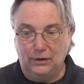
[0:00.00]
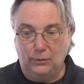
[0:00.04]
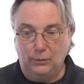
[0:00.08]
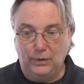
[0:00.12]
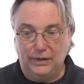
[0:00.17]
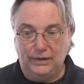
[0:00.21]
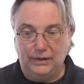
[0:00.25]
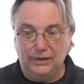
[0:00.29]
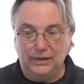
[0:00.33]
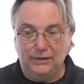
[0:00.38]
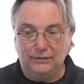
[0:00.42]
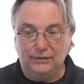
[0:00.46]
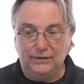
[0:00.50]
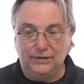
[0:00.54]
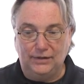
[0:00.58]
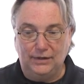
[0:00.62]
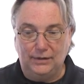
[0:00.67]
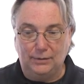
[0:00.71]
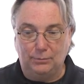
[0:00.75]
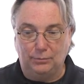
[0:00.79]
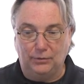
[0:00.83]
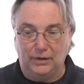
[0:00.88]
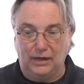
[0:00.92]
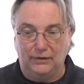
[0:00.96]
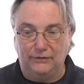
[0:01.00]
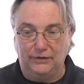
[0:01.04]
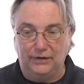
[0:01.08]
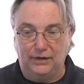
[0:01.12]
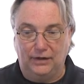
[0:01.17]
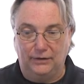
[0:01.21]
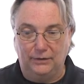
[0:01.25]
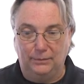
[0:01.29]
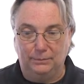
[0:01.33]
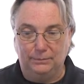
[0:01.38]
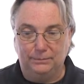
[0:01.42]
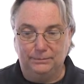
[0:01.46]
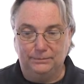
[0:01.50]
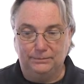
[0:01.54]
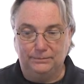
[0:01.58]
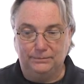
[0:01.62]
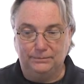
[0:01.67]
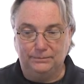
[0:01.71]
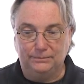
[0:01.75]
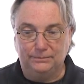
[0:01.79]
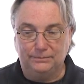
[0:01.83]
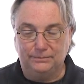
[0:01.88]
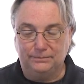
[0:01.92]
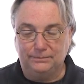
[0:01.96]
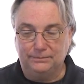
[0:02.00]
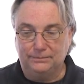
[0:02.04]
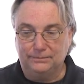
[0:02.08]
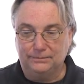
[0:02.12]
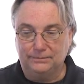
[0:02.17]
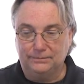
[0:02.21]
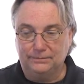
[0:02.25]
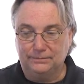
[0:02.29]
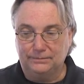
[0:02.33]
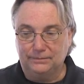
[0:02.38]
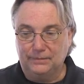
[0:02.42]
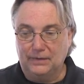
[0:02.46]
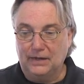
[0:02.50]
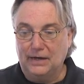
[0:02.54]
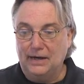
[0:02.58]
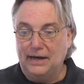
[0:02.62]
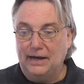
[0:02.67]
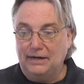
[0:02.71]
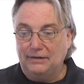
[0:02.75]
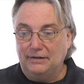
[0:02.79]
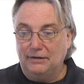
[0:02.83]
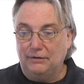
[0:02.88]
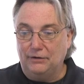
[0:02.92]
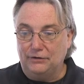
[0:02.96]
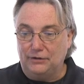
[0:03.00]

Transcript: we can even see the profit on them. Now